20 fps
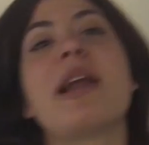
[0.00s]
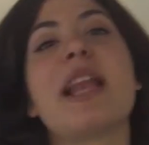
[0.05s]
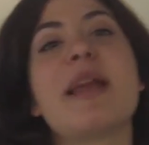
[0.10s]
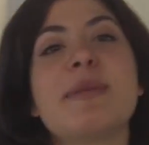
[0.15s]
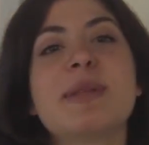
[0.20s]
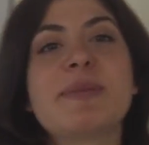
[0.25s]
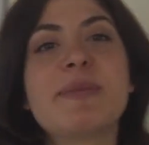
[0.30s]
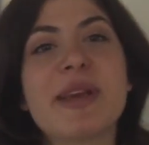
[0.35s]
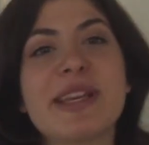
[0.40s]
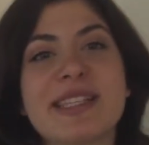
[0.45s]
My
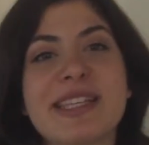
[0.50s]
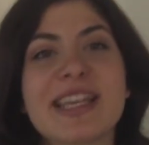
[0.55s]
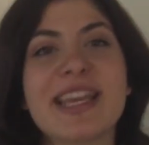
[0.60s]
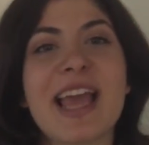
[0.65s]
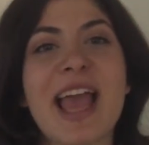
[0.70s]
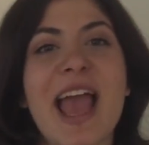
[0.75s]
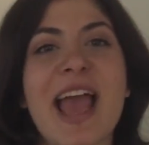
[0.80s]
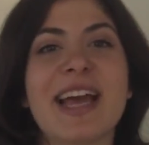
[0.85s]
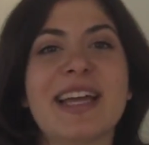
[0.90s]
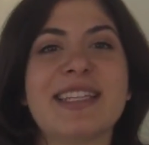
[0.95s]
name is Macy,
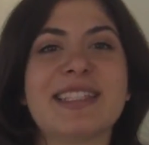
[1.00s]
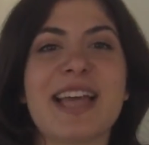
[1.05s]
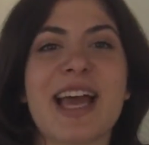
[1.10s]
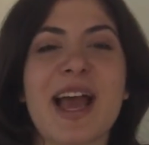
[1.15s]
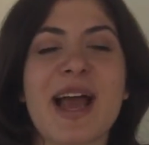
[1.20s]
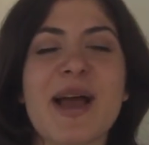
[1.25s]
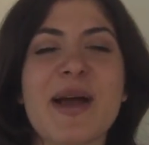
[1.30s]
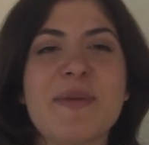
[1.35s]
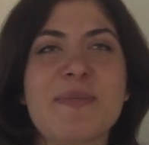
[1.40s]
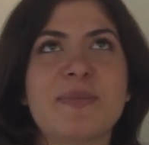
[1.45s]
and
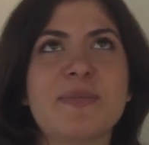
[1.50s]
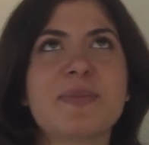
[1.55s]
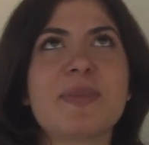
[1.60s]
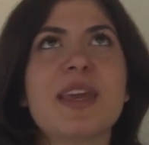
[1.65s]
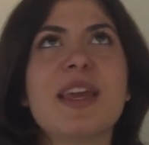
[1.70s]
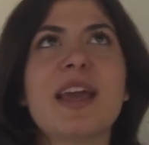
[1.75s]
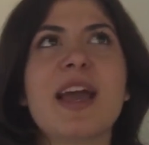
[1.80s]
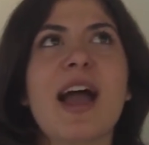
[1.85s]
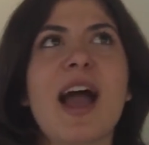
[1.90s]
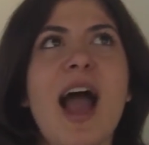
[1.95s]

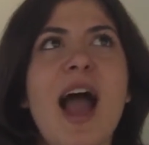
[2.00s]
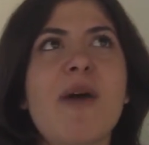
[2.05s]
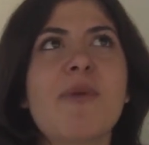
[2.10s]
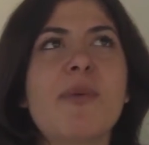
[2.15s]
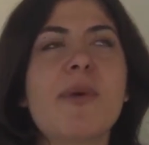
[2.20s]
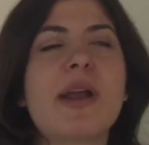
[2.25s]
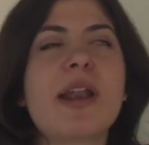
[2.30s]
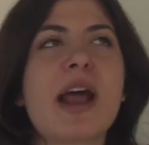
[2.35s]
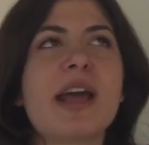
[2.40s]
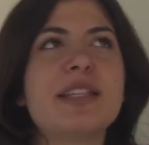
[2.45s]

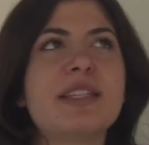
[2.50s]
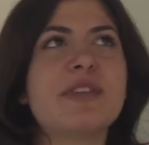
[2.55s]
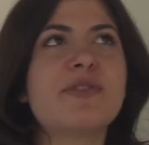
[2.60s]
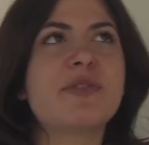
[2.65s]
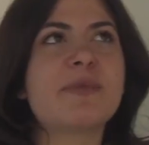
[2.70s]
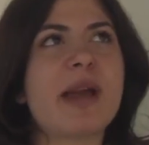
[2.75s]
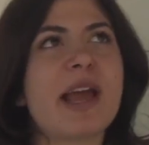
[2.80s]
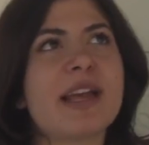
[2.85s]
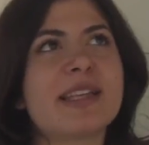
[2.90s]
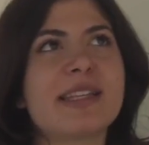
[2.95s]
what I did
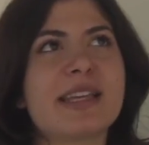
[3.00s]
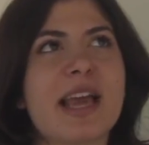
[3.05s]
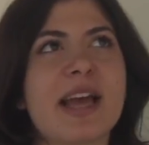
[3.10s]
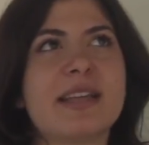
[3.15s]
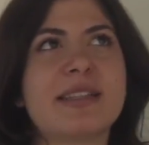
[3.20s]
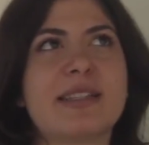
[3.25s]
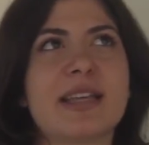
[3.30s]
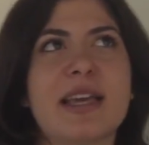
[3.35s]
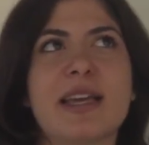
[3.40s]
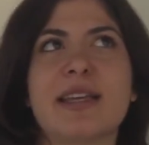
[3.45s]
for my
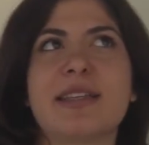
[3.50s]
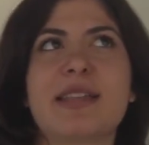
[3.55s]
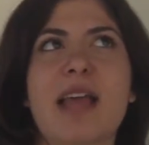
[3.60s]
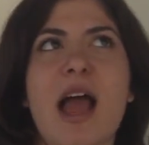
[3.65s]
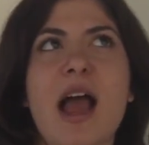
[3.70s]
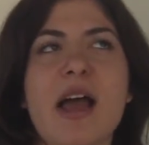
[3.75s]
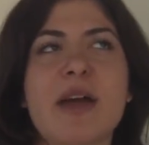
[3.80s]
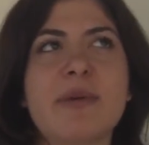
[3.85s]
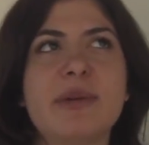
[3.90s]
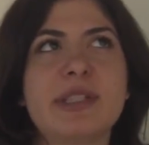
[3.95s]
SAS is
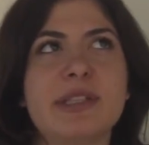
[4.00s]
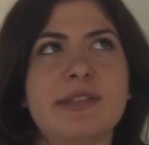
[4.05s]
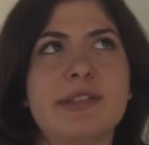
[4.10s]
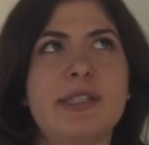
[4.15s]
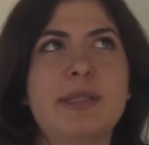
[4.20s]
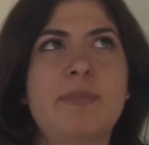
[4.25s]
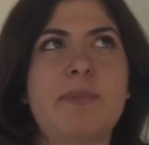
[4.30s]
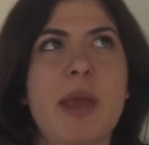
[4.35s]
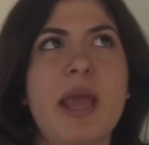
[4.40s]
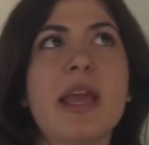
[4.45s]
I was in
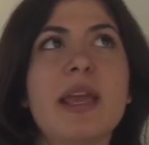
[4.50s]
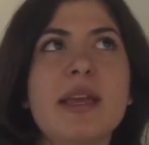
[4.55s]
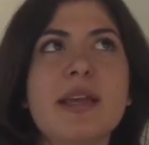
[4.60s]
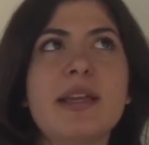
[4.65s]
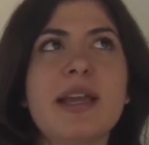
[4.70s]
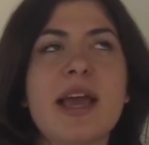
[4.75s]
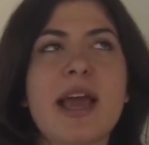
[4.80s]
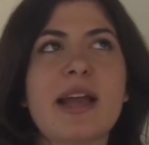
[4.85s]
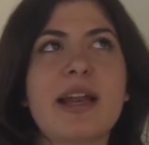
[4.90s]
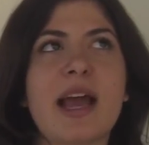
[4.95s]

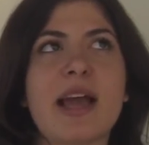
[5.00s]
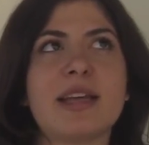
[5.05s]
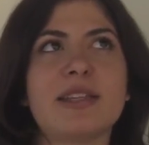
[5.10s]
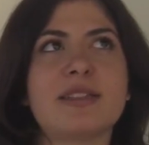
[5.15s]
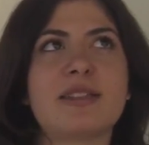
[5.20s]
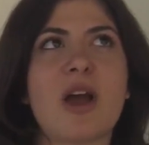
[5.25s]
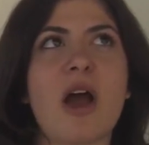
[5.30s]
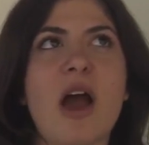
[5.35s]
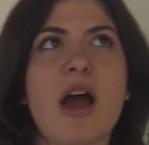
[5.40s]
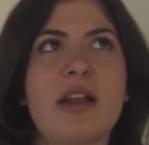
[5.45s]
Spain and I
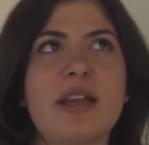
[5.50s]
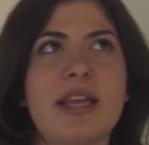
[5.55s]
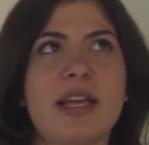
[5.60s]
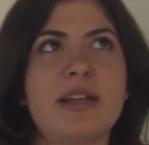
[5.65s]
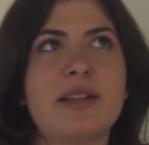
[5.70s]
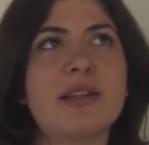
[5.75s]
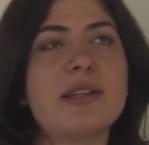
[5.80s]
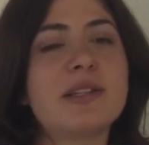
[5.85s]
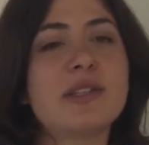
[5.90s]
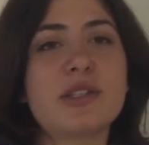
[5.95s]
taught
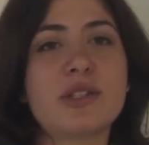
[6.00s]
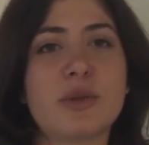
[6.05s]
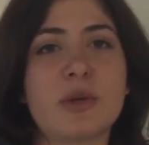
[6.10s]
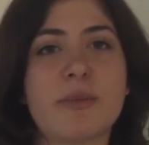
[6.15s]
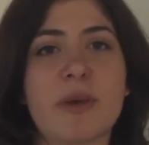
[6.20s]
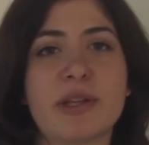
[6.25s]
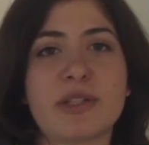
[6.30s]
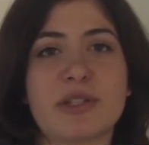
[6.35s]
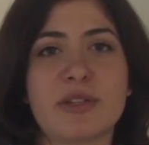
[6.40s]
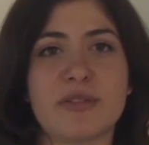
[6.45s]
English to
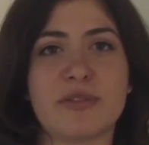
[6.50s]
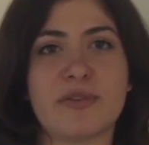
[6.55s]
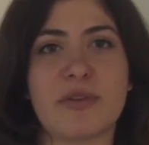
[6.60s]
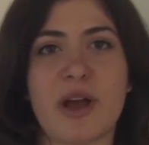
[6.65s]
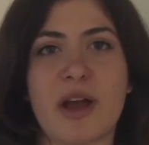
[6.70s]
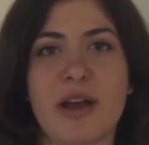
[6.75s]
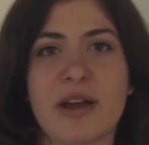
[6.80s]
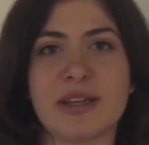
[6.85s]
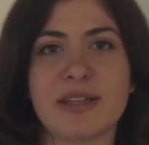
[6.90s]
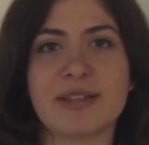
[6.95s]
a bunch of
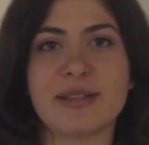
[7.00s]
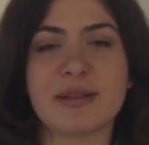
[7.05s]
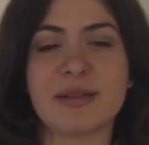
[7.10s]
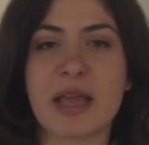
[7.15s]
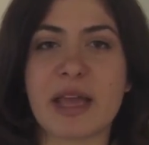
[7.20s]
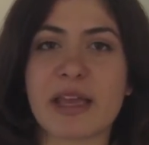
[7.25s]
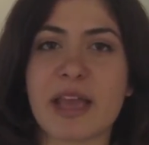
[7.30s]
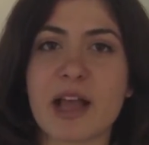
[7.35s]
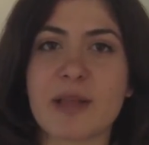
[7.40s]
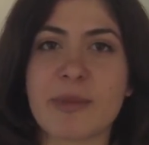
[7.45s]

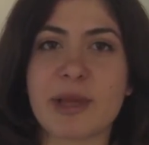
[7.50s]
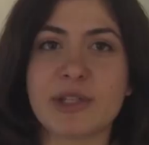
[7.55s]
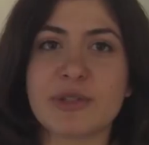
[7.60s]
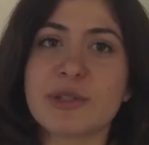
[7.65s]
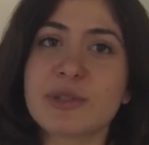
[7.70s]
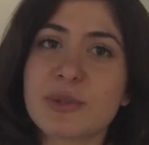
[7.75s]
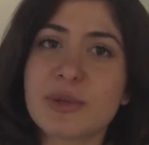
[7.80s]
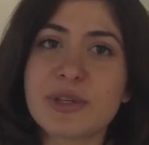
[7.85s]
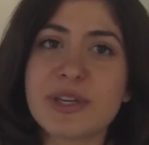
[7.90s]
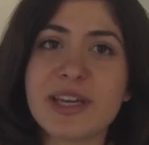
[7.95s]

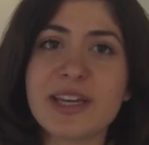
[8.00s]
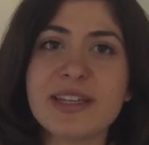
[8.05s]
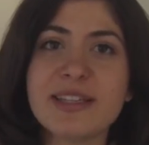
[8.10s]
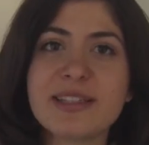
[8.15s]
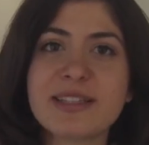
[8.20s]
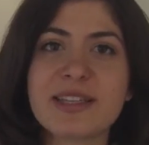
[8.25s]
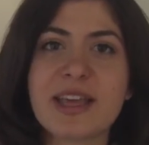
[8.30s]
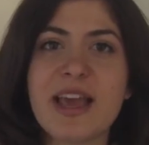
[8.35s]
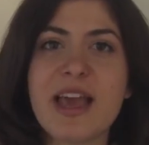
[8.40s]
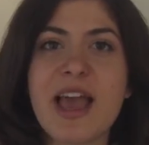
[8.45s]
elementary school
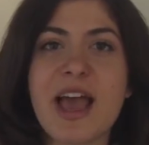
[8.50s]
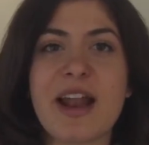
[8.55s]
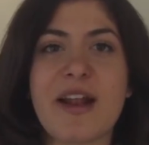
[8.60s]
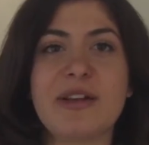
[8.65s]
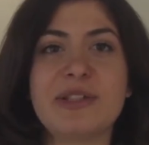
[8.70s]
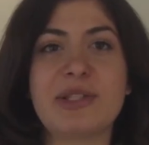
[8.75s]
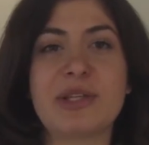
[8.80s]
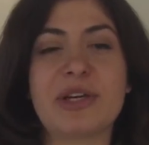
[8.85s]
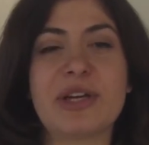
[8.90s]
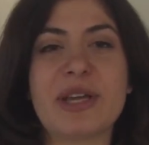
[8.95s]
kids, and
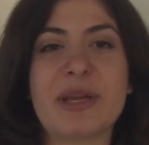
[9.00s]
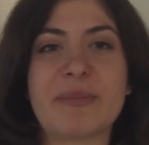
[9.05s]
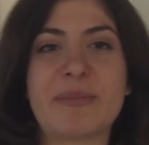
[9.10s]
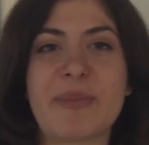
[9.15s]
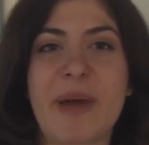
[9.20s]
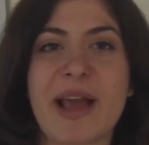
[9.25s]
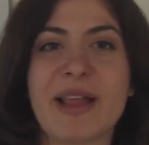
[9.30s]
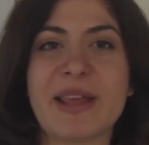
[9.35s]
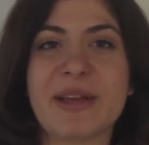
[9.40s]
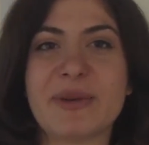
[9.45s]
I was learning
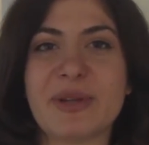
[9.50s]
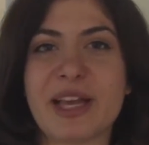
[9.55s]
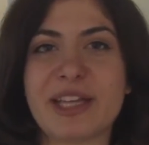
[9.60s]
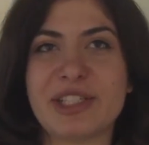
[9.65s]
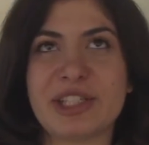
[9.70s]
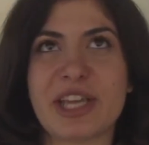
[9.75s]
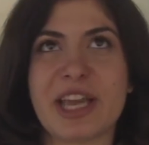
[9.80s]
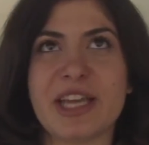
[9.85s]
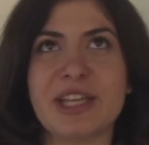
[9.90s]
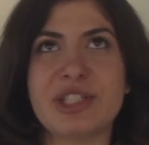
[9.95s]
bilingual
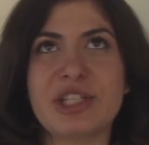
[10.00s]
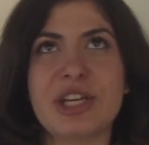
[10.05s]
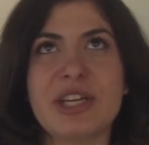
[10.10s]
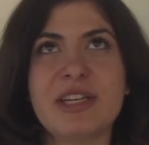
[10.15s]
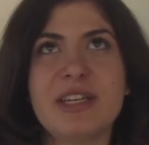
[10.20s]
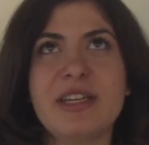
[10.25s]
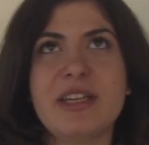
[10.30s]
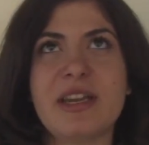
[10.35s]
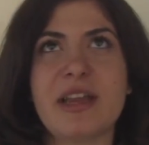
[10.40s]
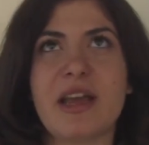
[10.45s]
education